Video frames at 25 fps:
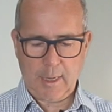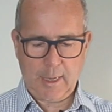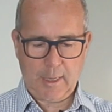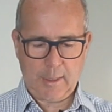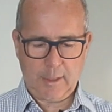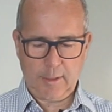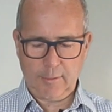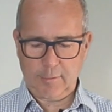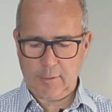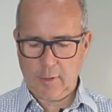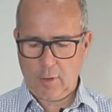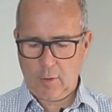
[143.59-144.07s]

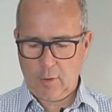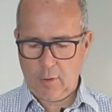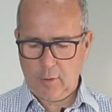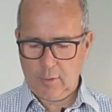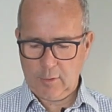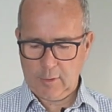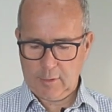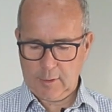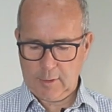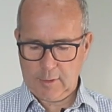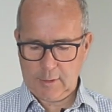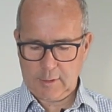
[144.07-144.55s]
You've got
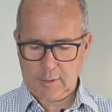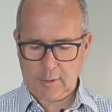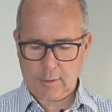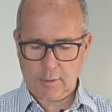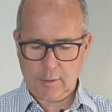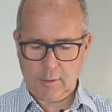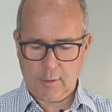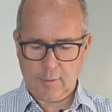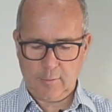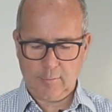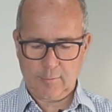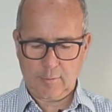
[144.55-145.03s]
all the
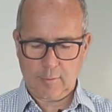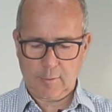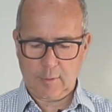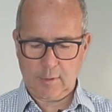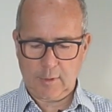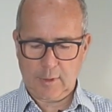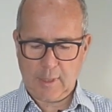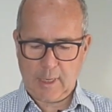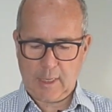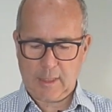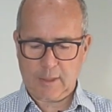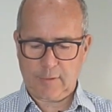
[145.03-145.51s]
sort of
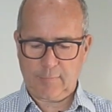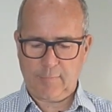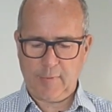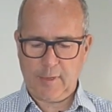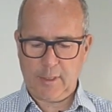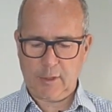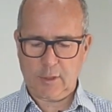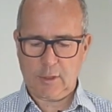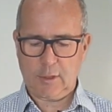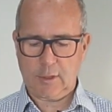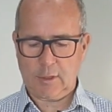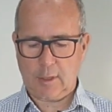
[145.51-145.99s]
nice
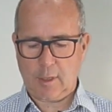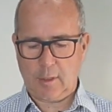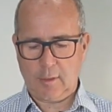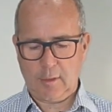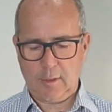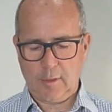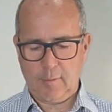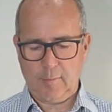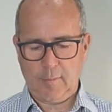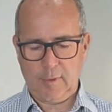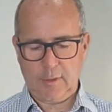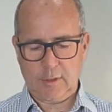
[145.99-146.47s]
features on
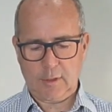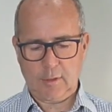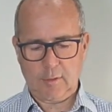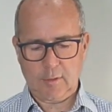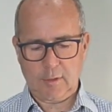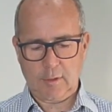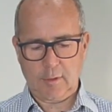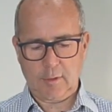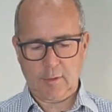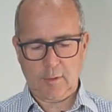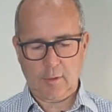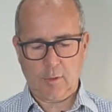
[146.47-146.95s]
them in
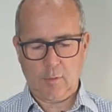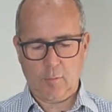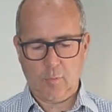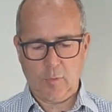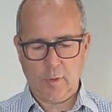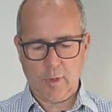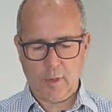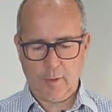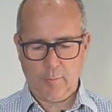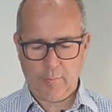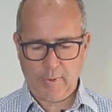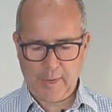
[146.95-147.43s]
terms of you've got
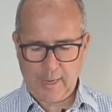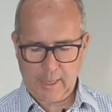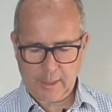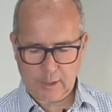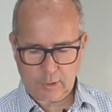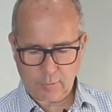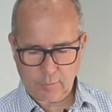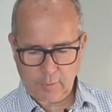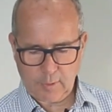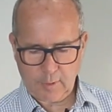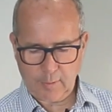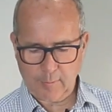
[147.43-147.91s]
wear
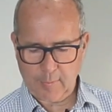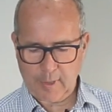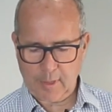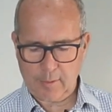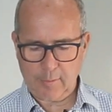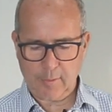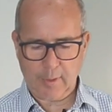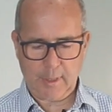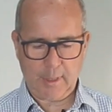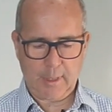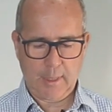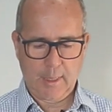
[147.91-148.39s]
patch where you might
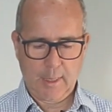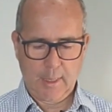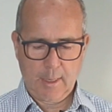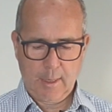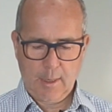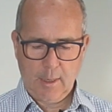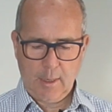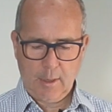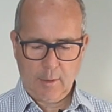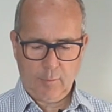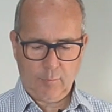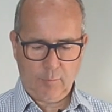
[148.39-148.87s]
be
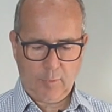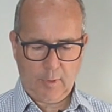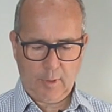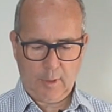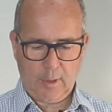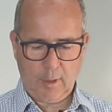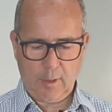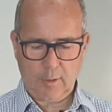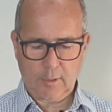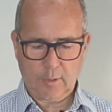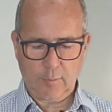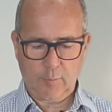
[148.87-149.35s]
running
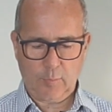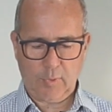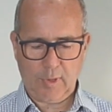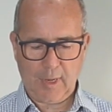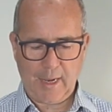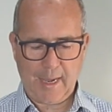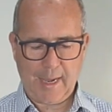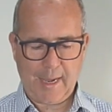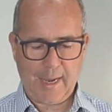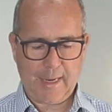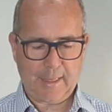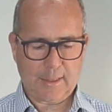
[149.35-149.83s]
along the
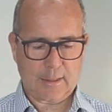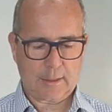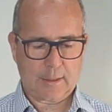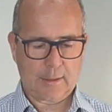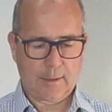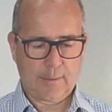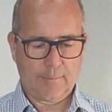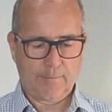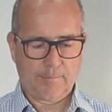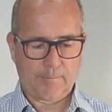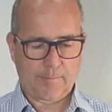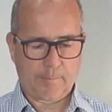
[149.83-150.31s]
plate
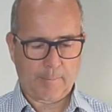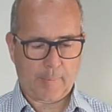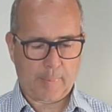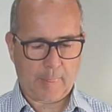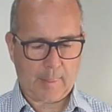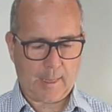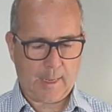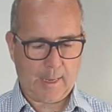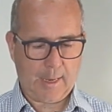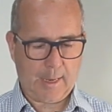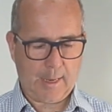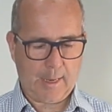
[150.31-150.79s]

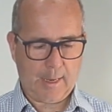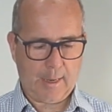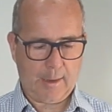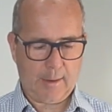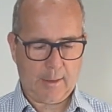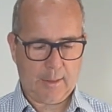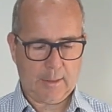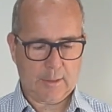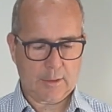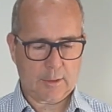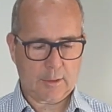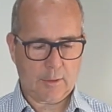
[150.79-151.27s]

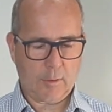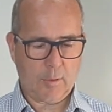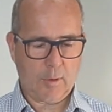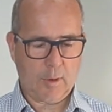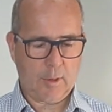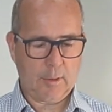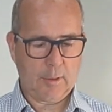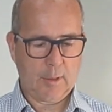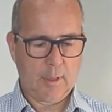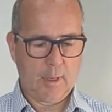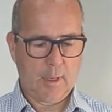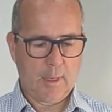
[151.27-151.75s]
and so
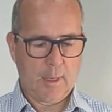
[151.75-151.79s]
on.